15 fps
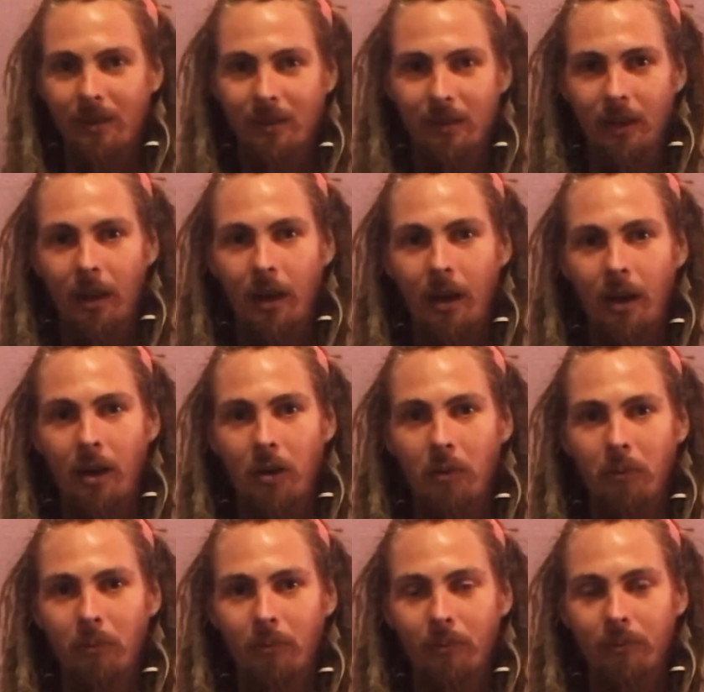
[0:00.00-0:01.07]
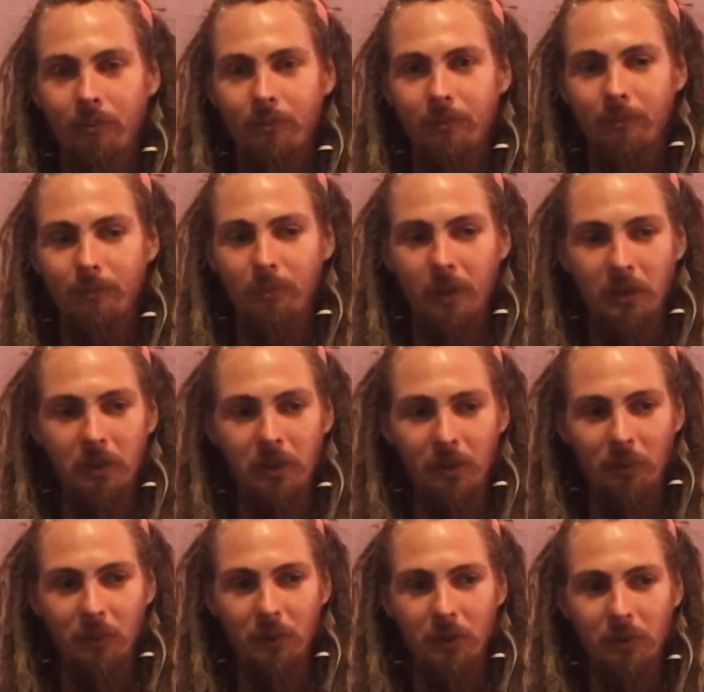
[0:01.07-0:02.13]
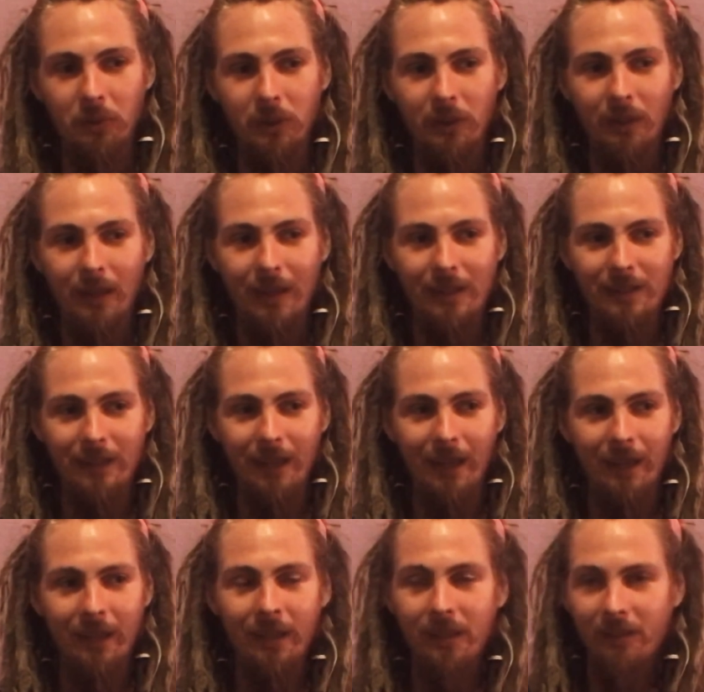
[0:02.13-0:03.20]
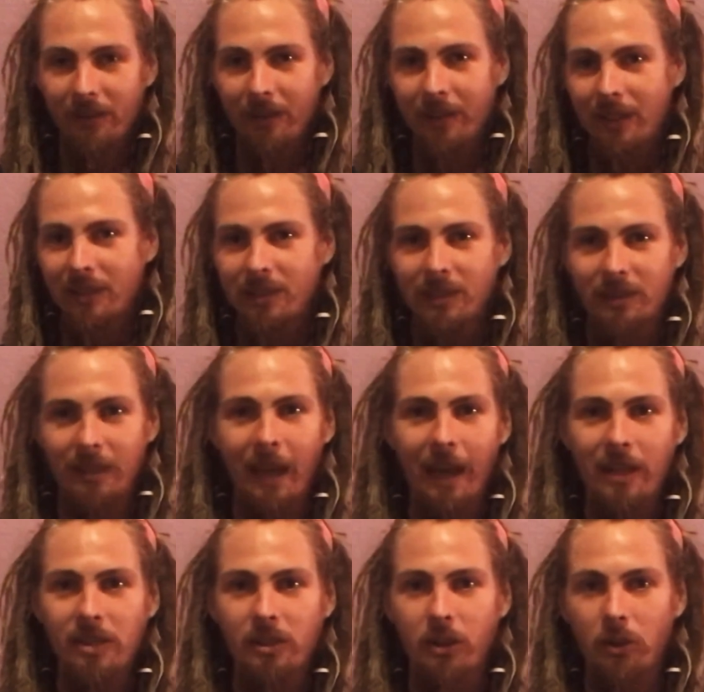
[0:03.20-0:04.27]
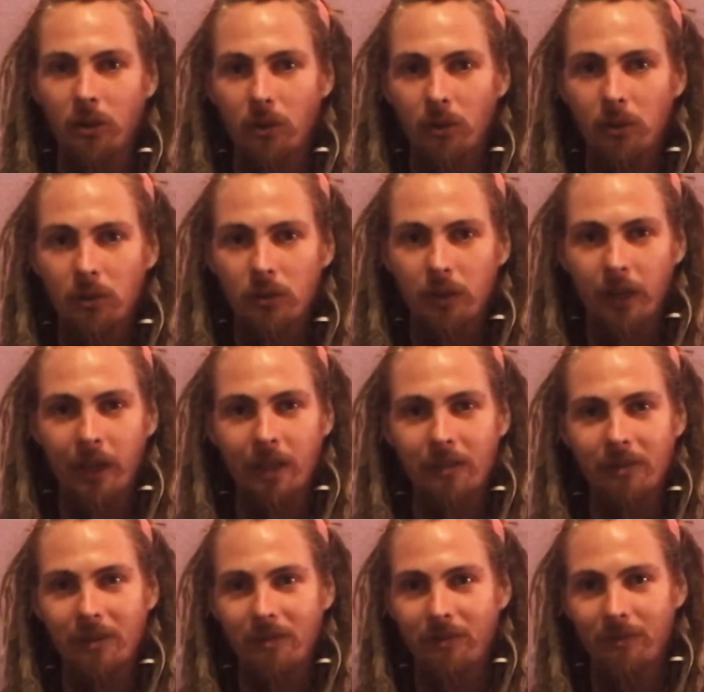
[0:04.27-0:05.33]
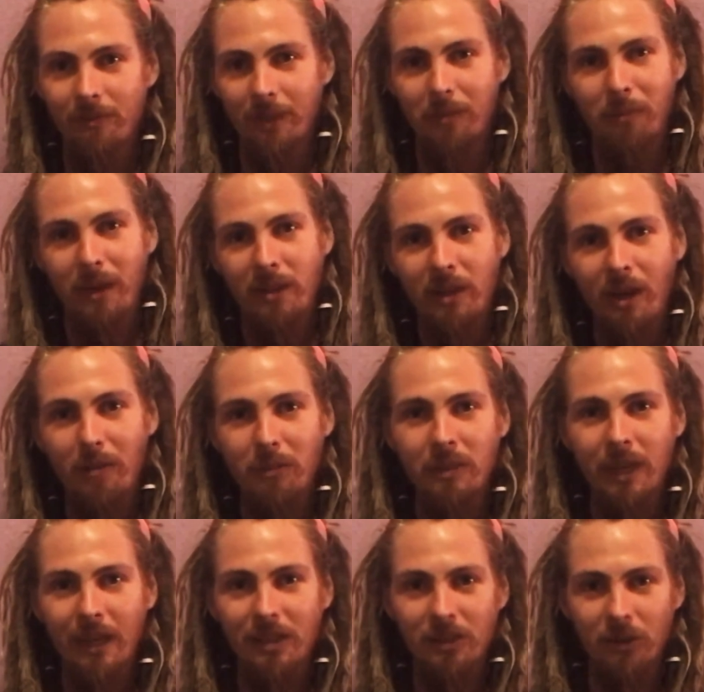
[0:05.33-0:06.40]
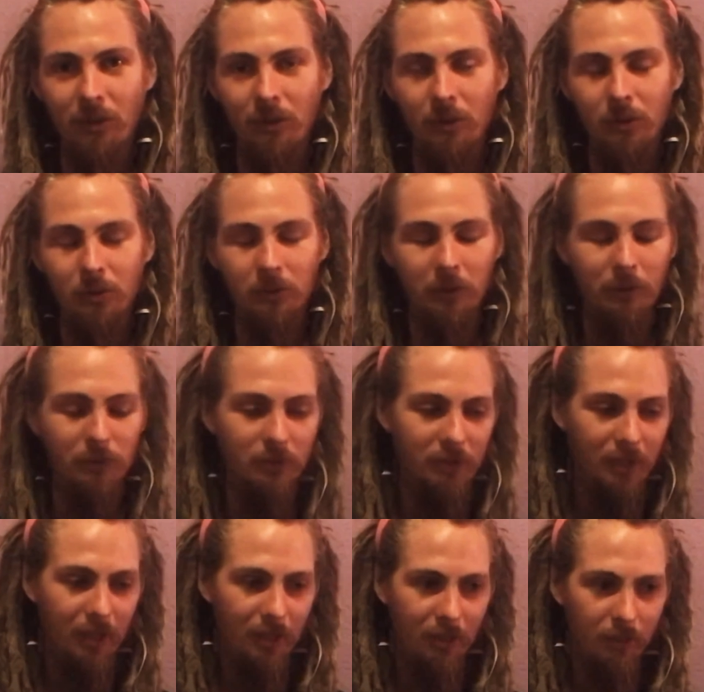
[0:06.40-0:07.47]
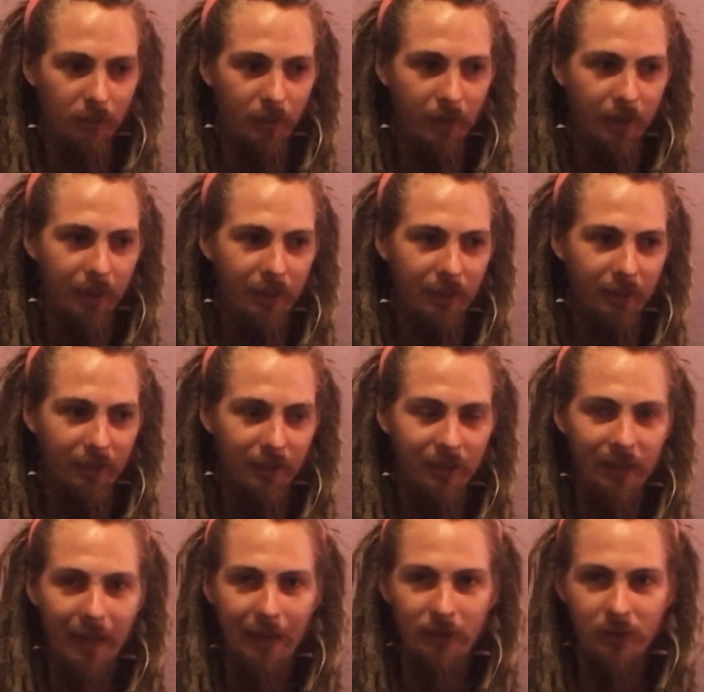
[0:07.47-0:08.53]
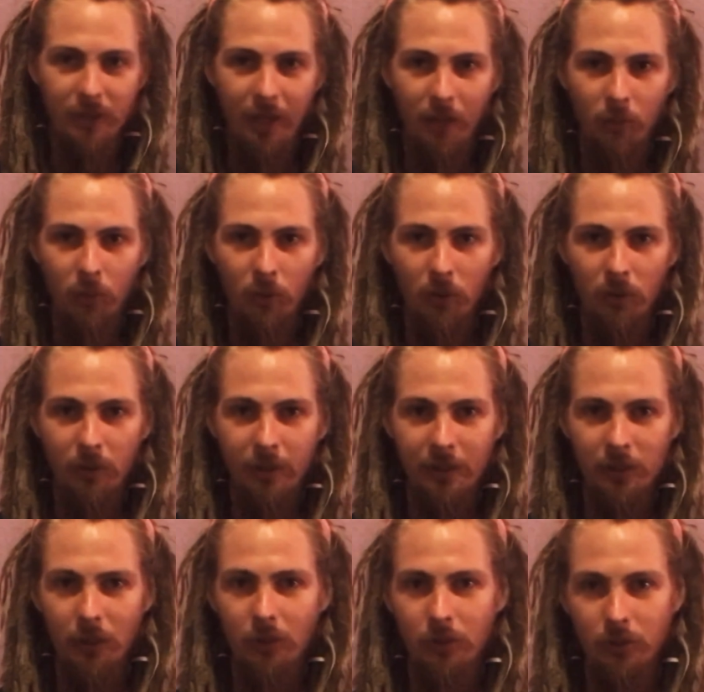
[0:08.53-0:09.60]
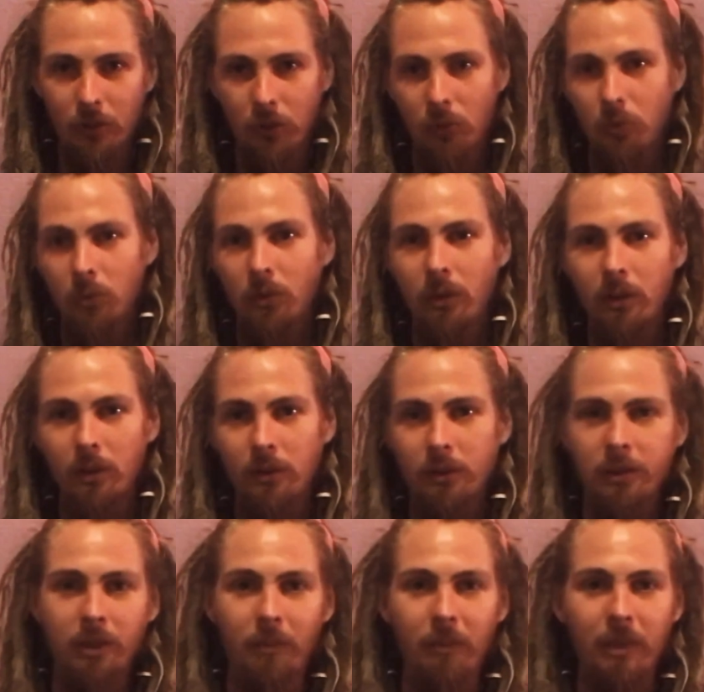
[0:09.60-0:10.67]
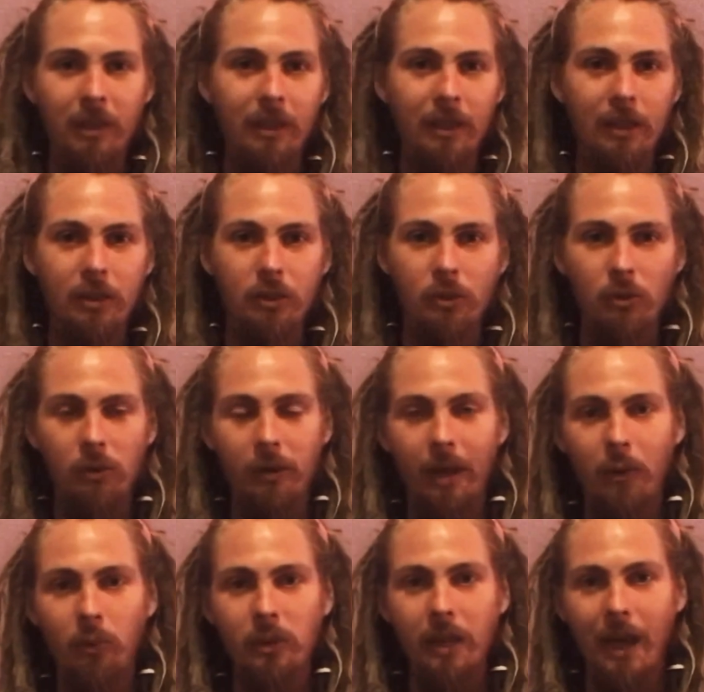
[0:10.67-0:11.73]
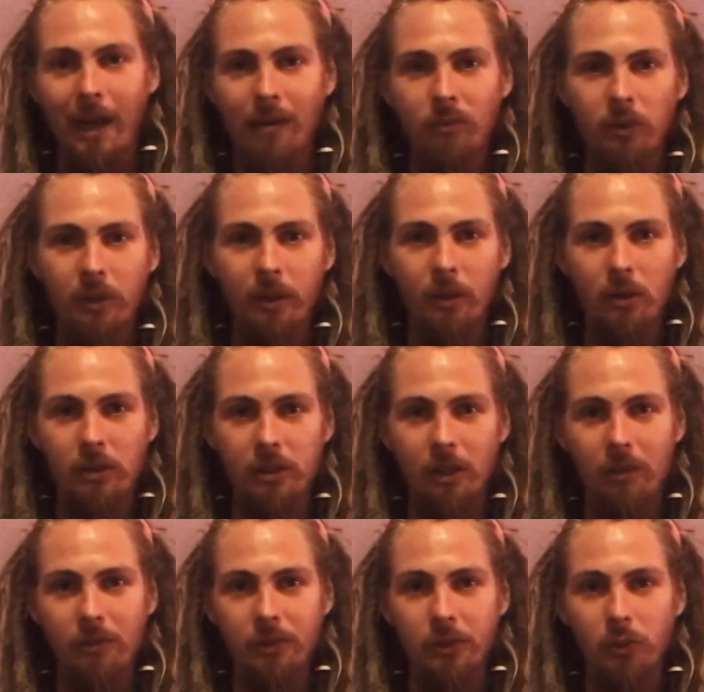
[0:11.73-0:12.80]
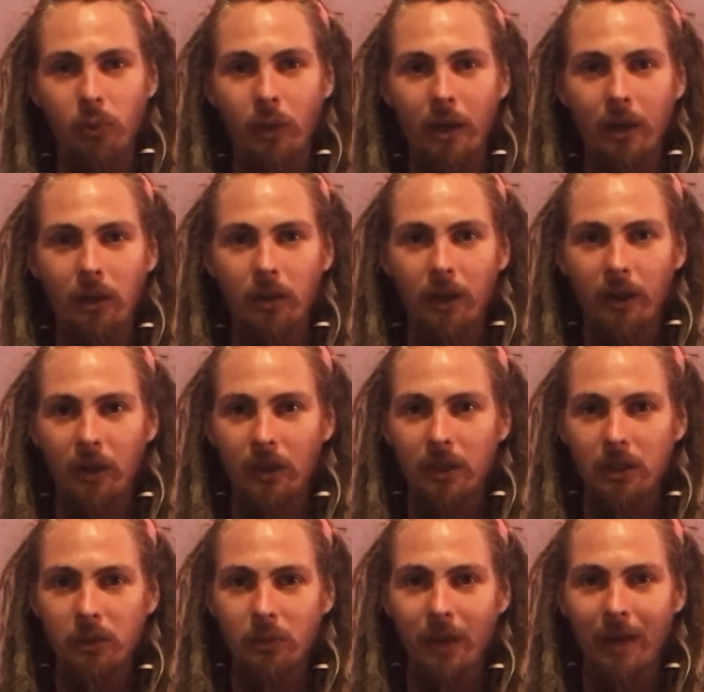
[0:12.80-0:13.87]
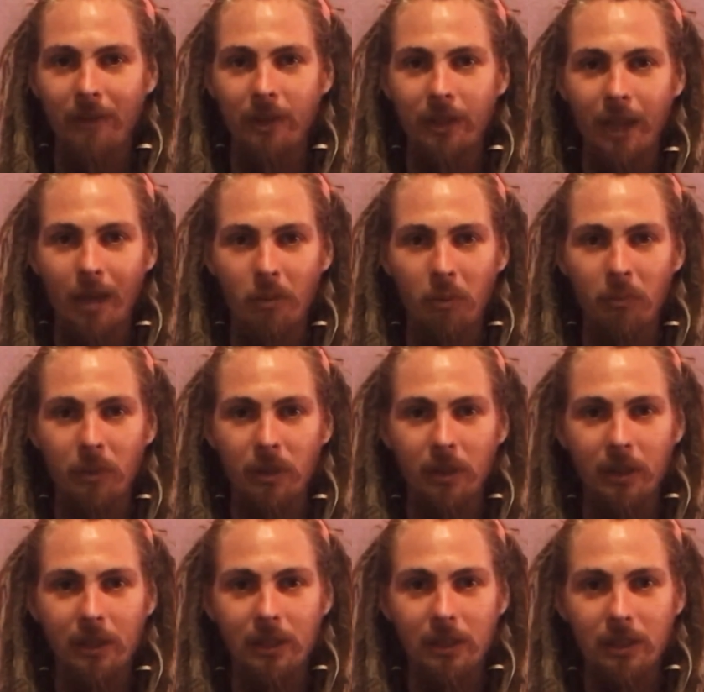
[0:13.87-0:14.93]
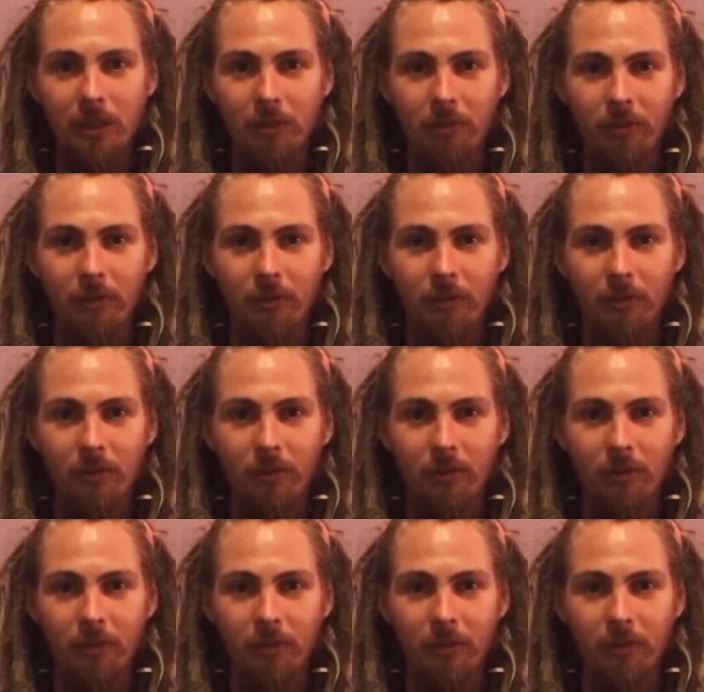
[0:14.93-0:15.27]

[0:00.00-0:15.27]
But you can really realize that anything that's external, and even if it might not be external, who knows, but anything in the outside world is also something internal that we have within ourselves as well, or at least we have the capabilities of